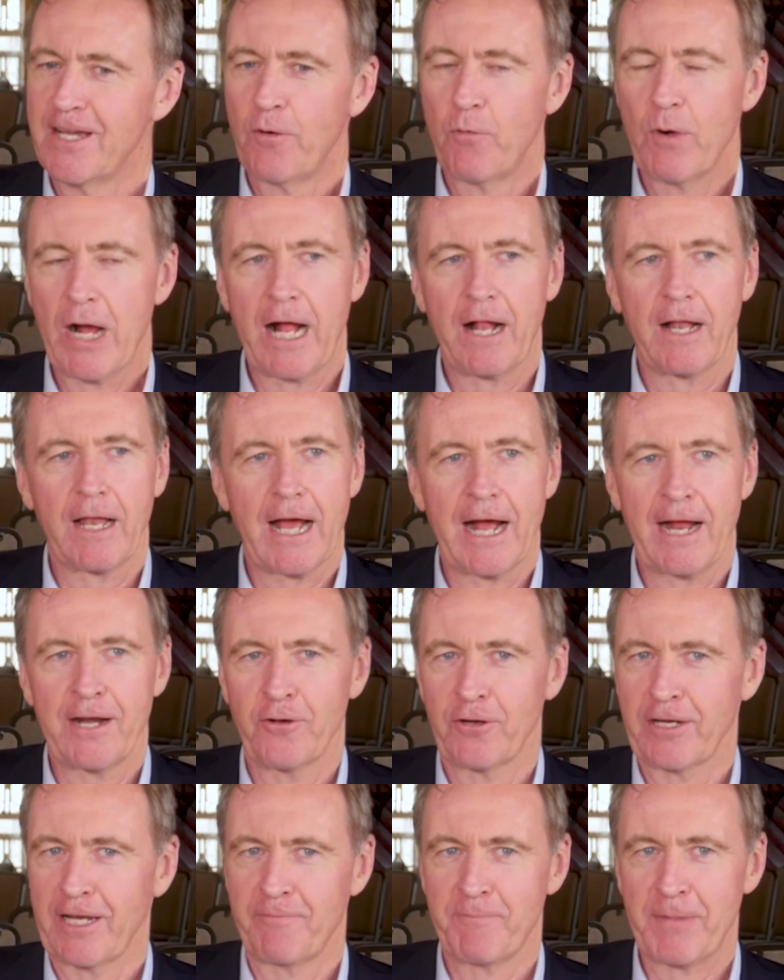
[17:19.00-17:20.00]
Well, I
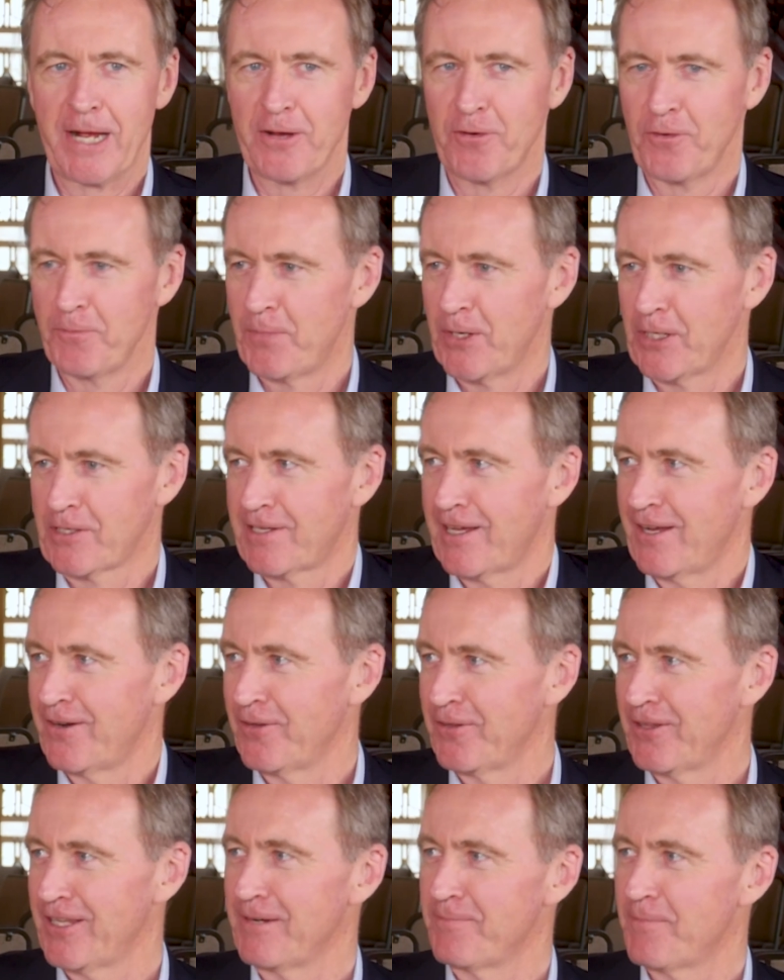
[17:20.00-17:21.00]
don't love my own books. I
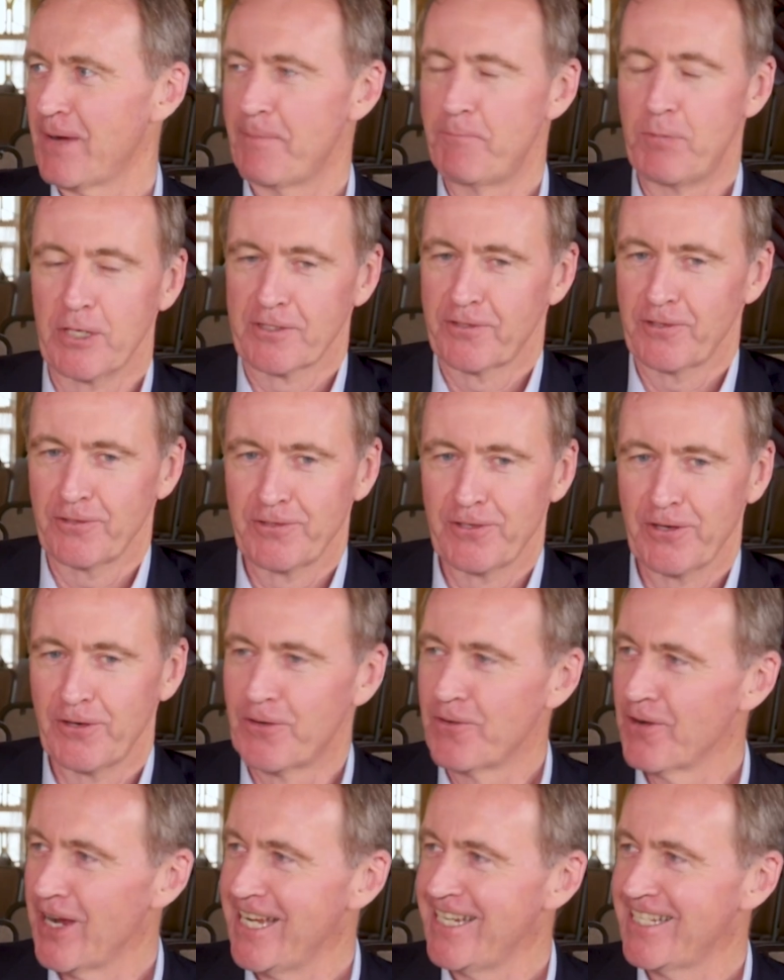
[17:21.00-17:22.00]
don't think my books are so
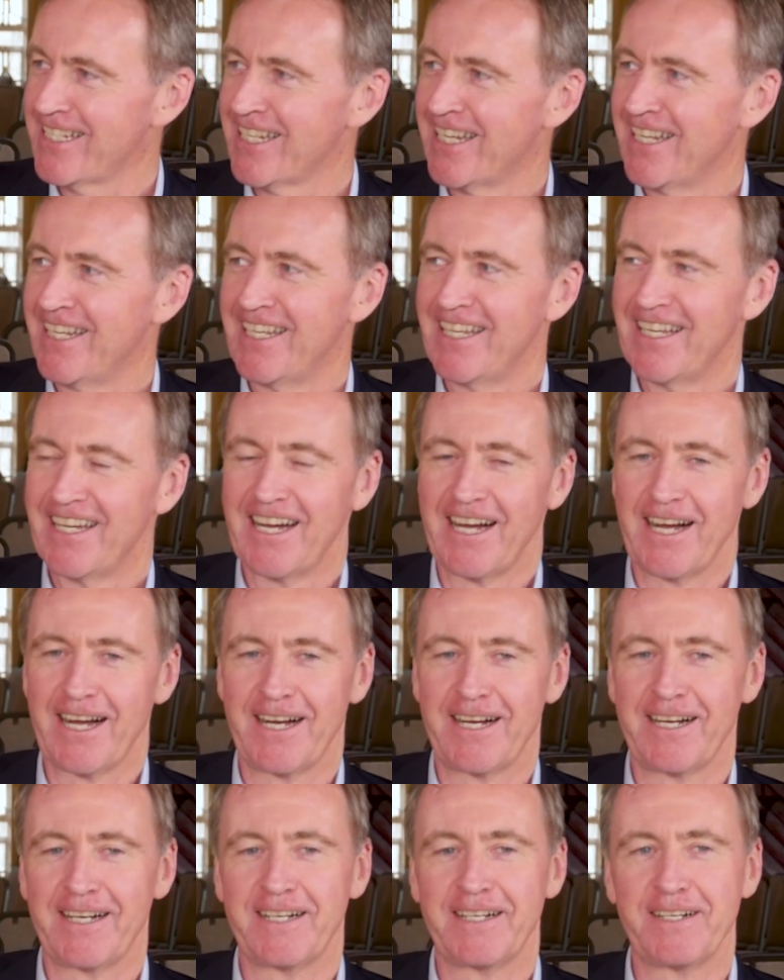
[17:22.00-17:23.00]
great.
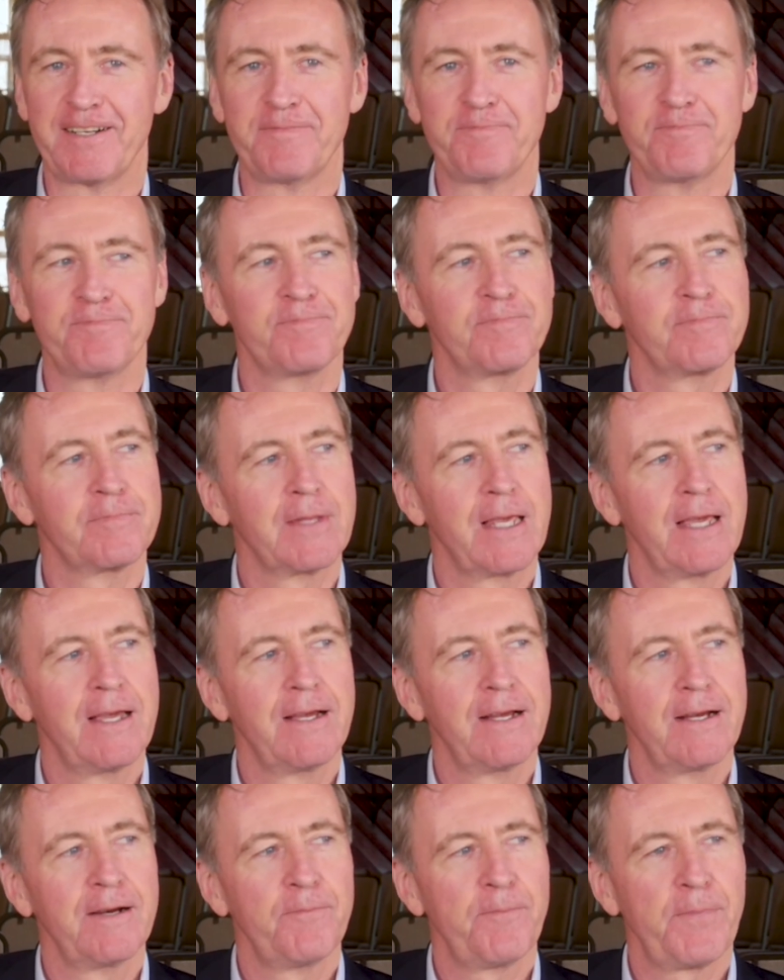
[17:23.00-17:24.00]

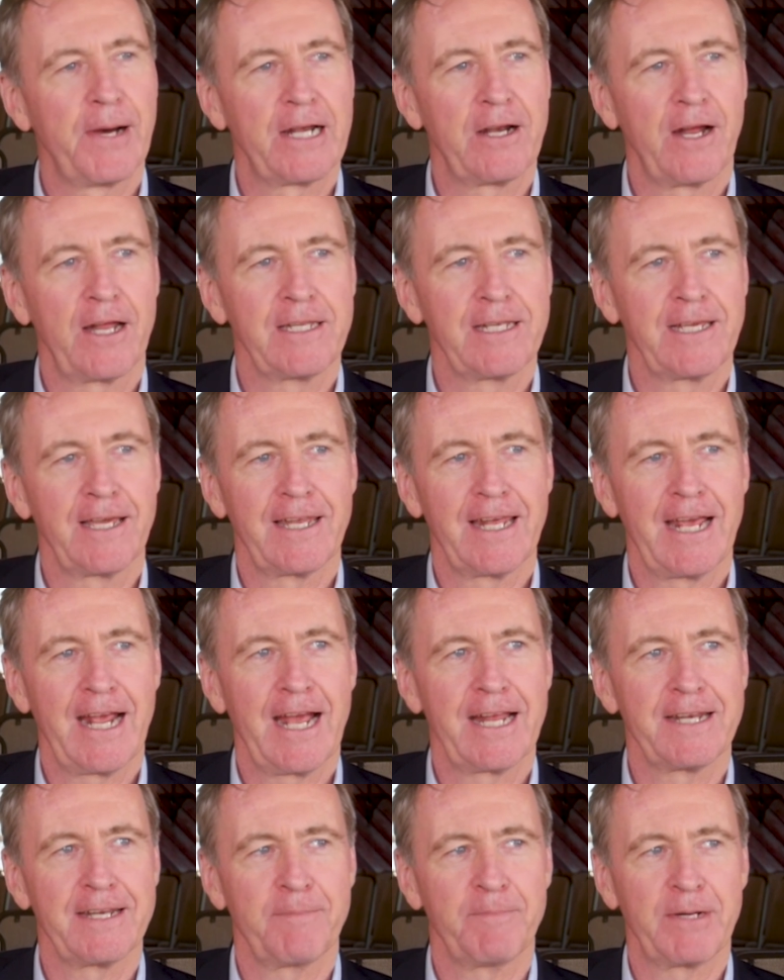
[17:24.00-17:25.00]
But on the other
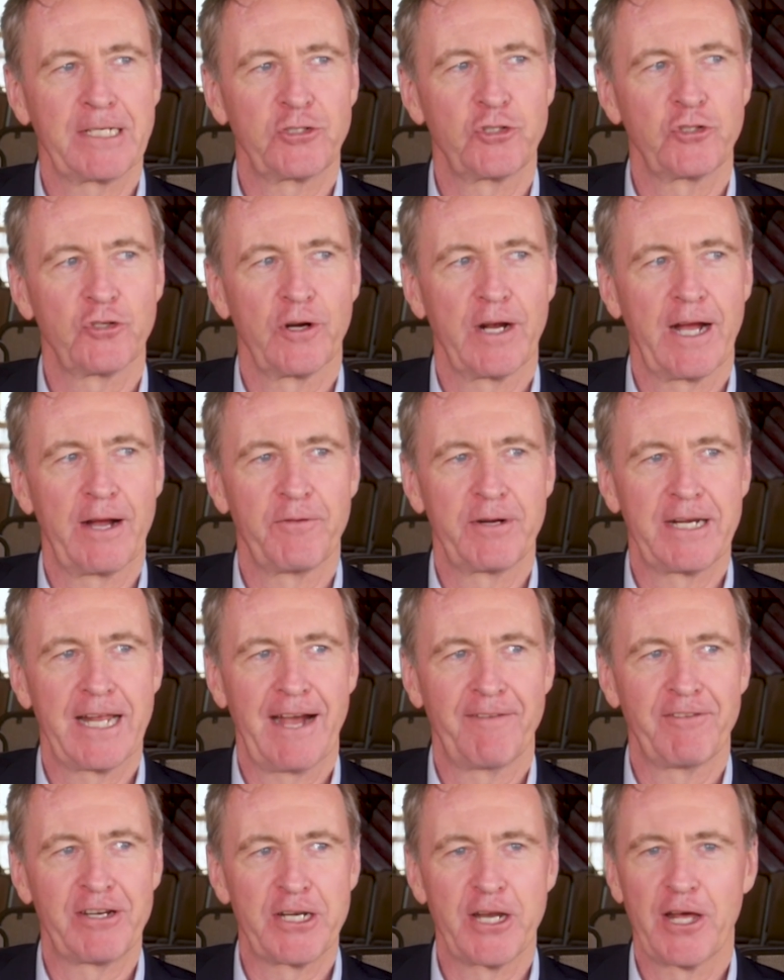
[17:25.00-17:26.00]
hand, I'm not sure I would
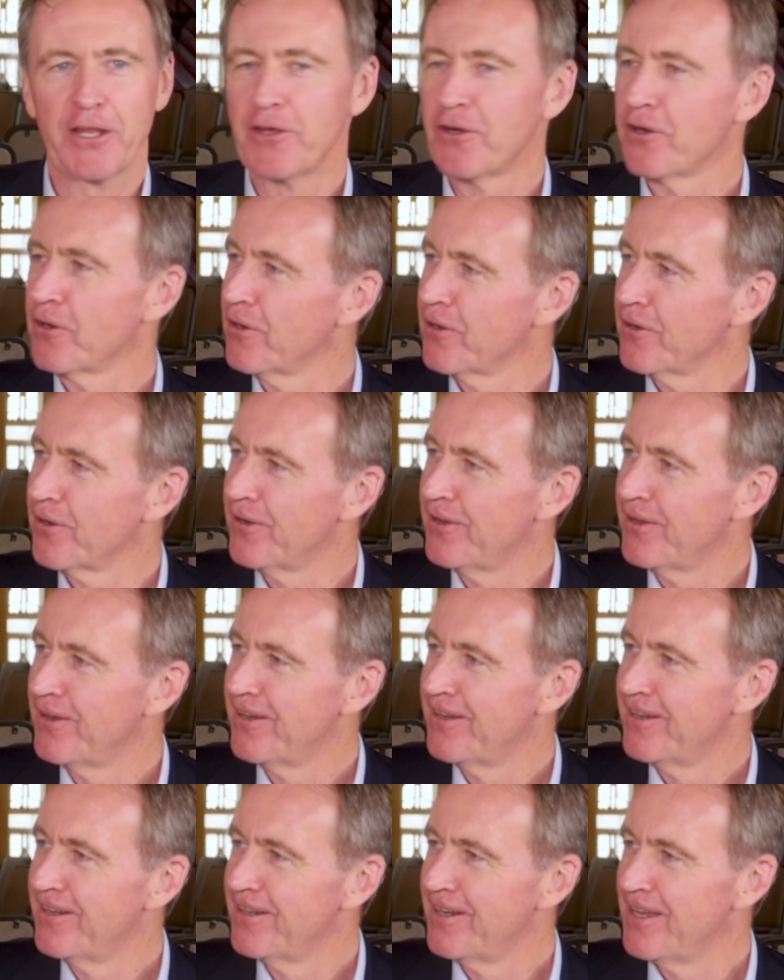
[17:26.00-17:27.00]
have another
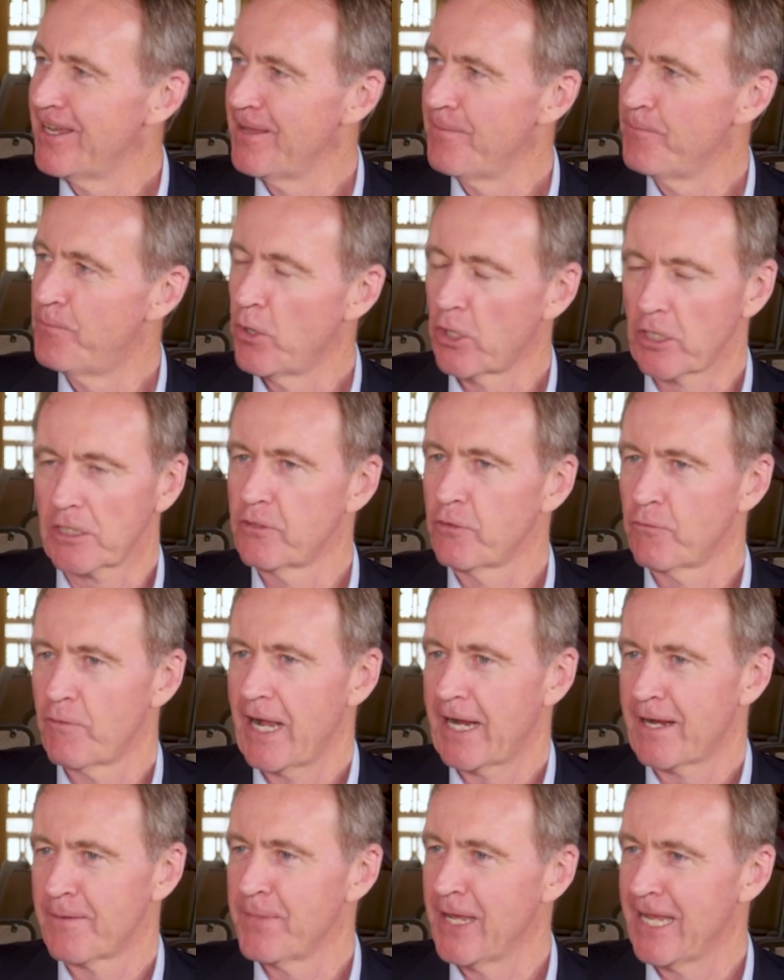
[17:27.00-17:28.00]
book to
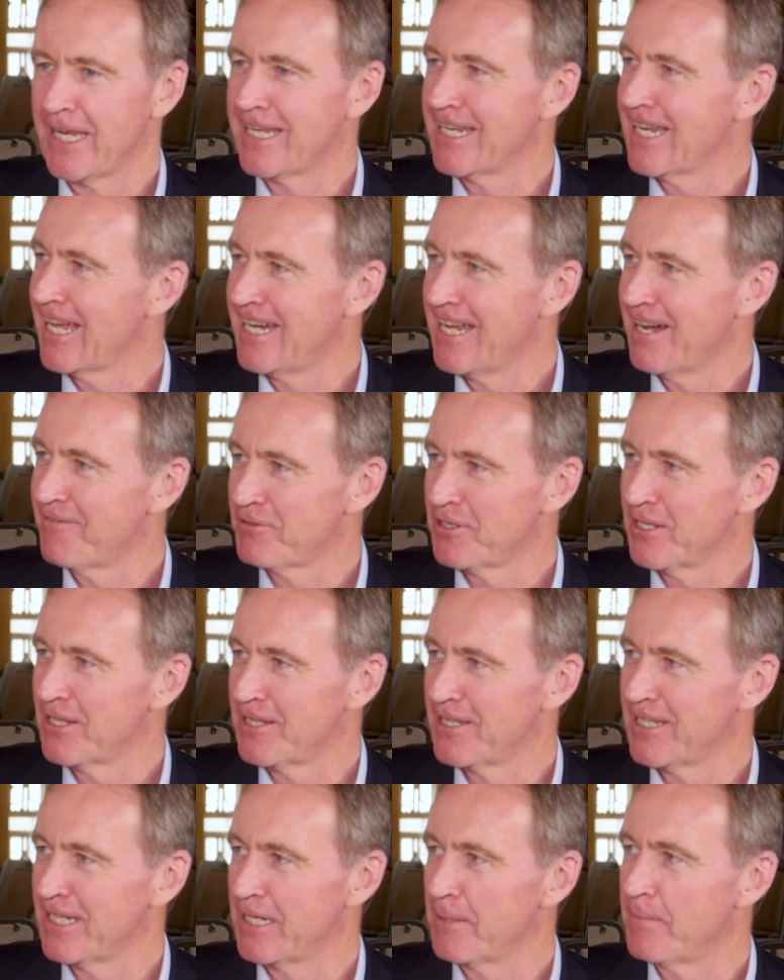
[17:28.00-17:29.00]
recommend. I'd have to
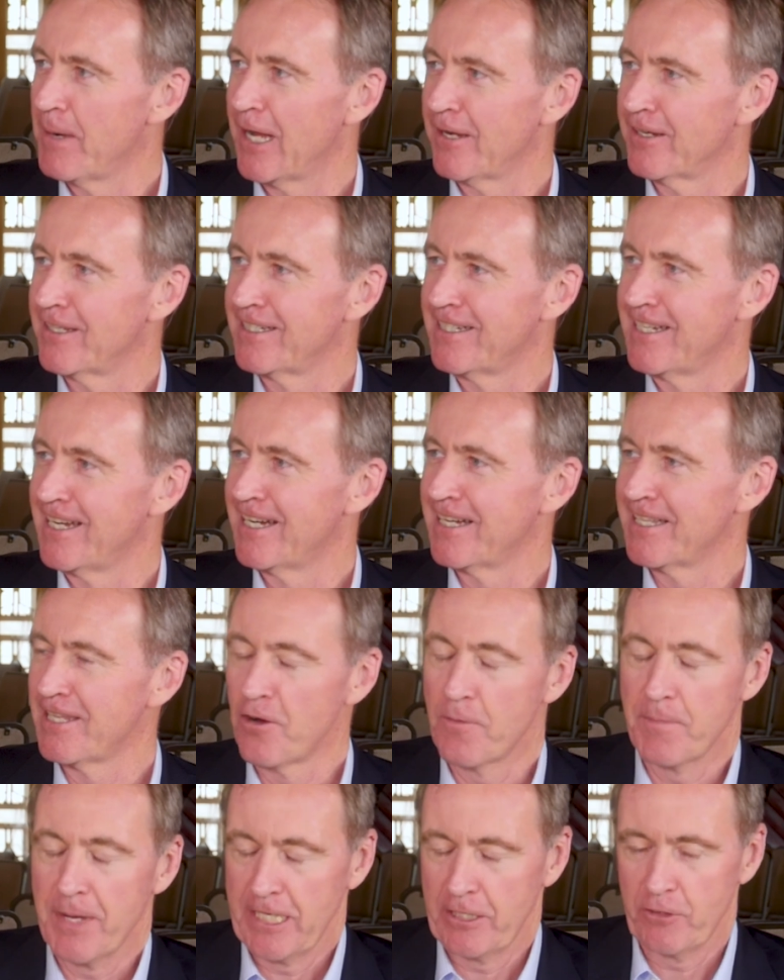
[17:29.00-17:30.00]
think about it. Yeah,
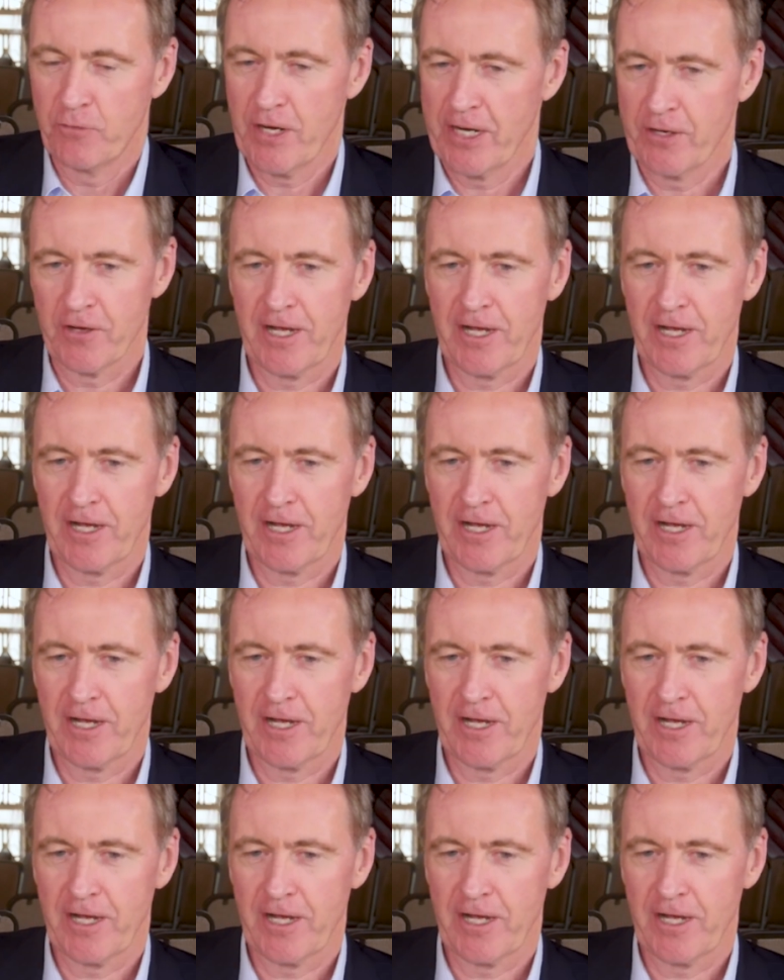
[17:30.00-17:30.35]
there are many great